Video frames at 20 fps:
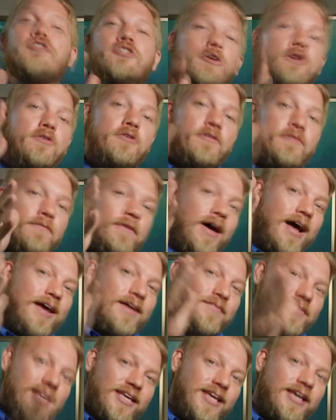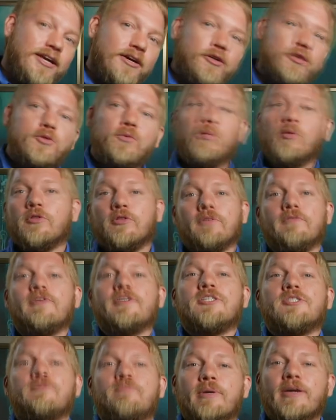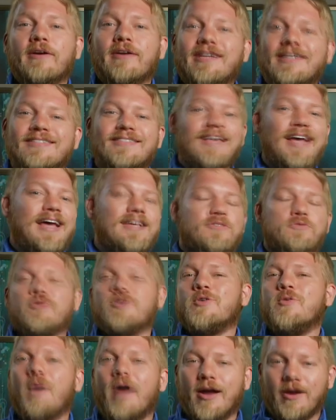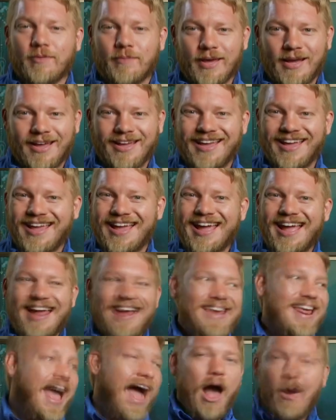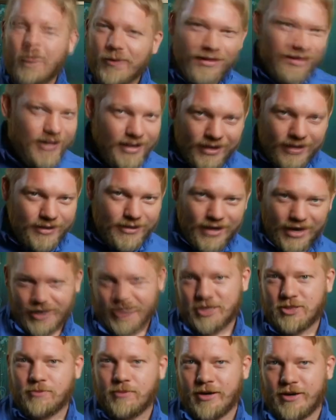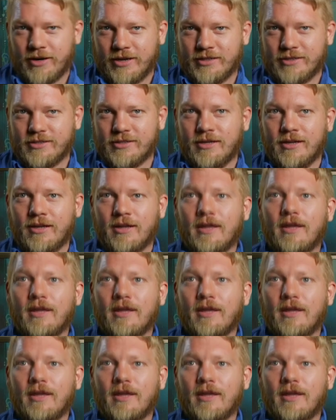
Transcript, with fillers: two to five years worth of experience as a requirement. And how can they get that experience?